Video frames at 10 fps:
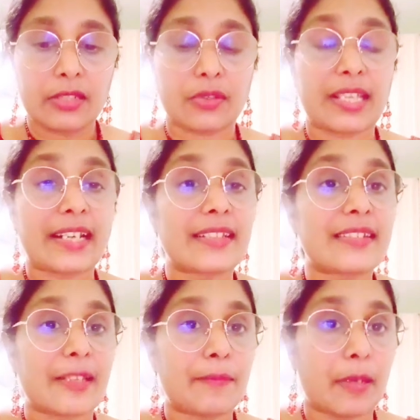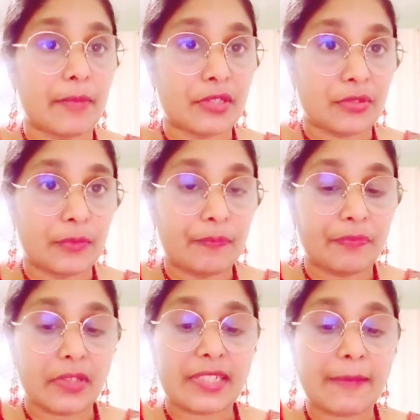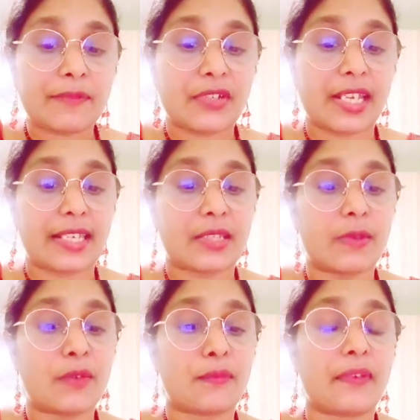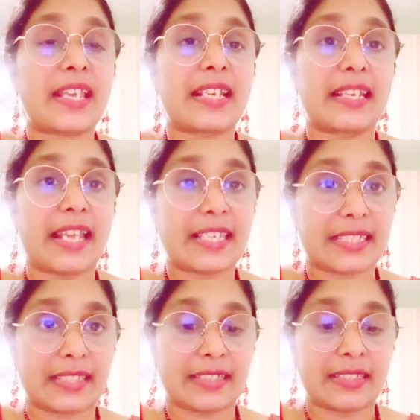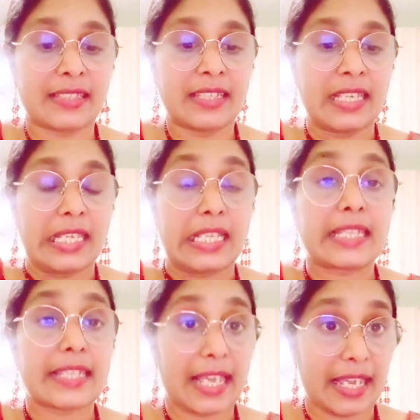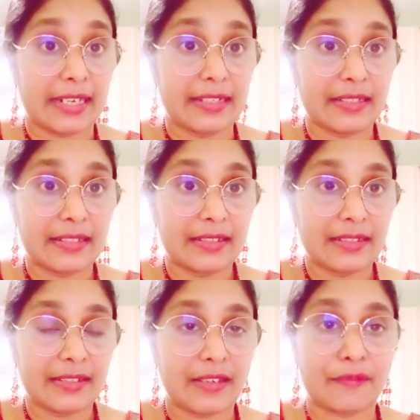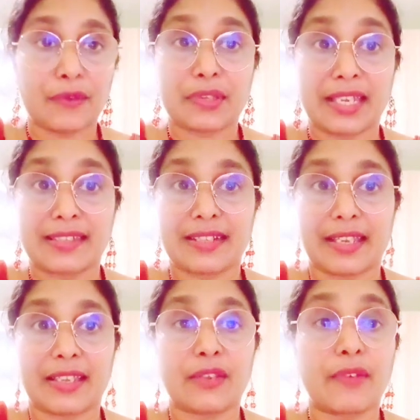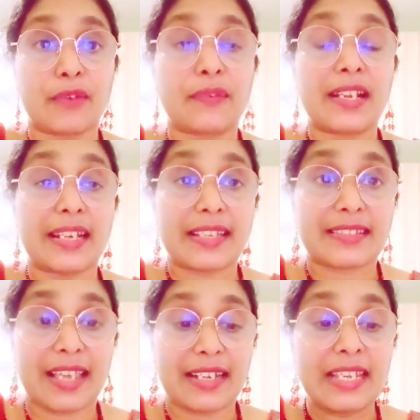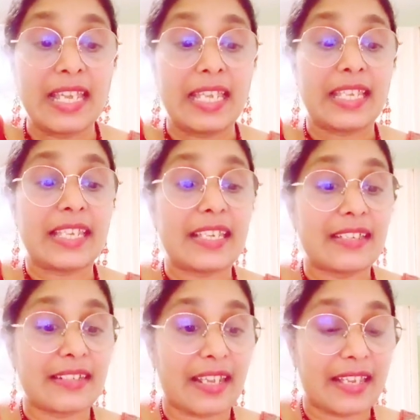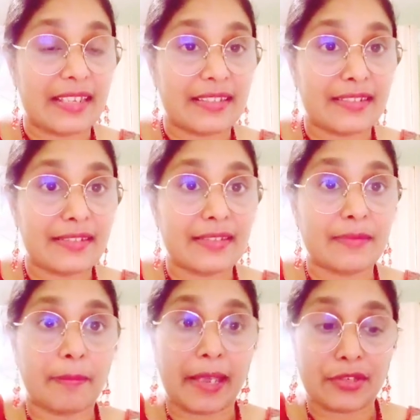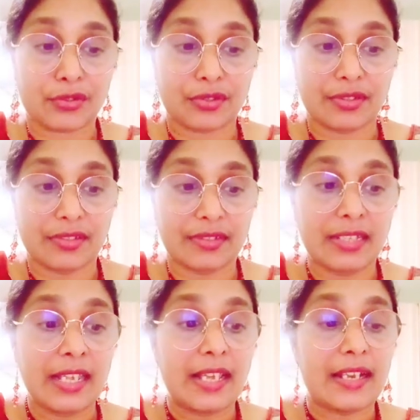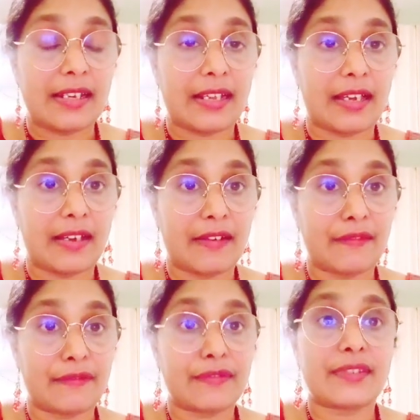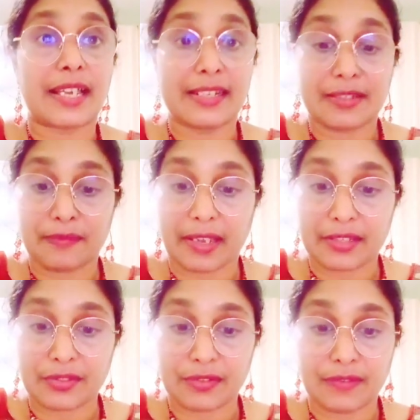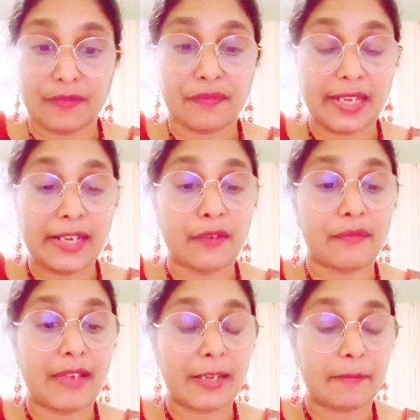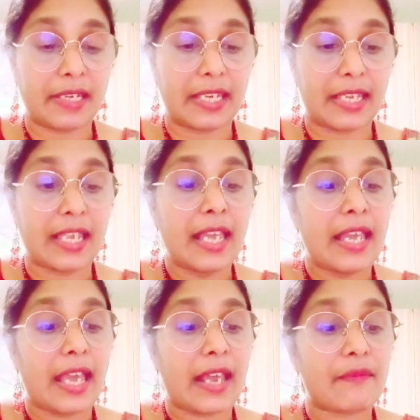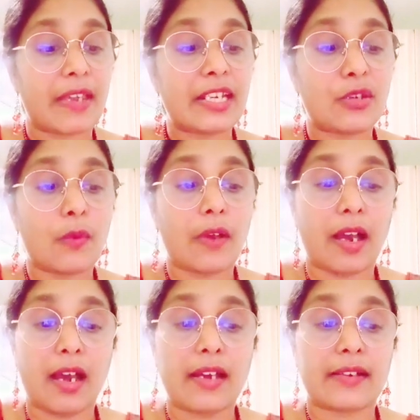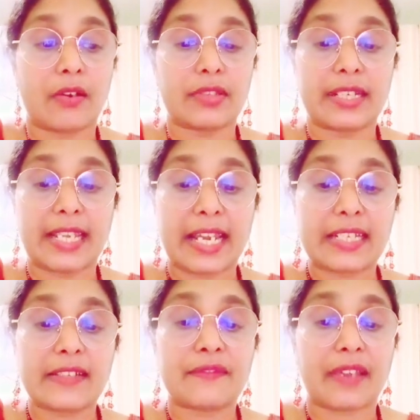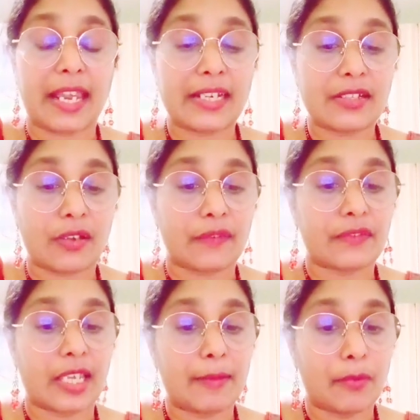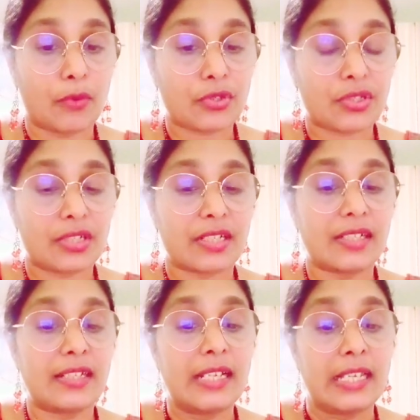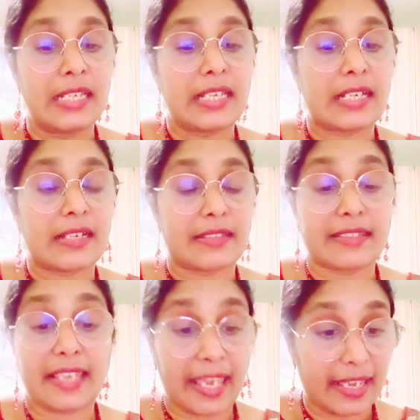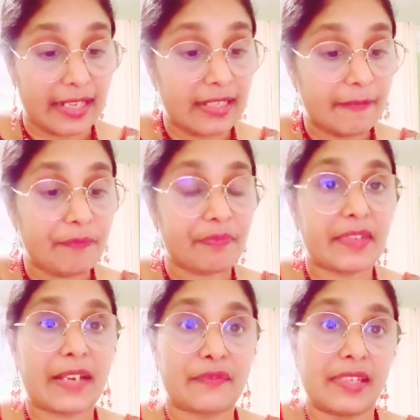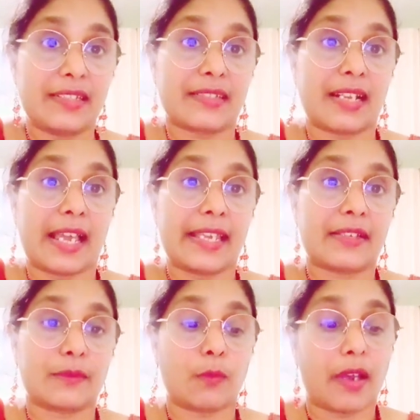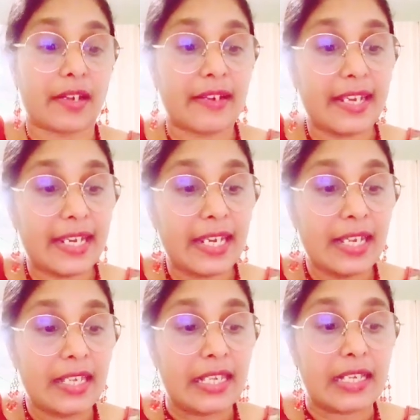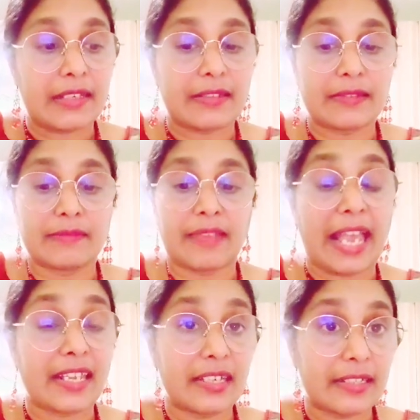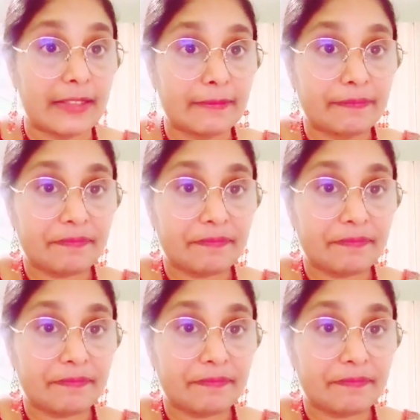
So that is step number two. Now step three is when you feel less than a few things, like when you feel less than eagerness, passion, love, satisfaction, feeling of well-being, and when you are on the negative end of the emotional scale, that feels like worry, anger,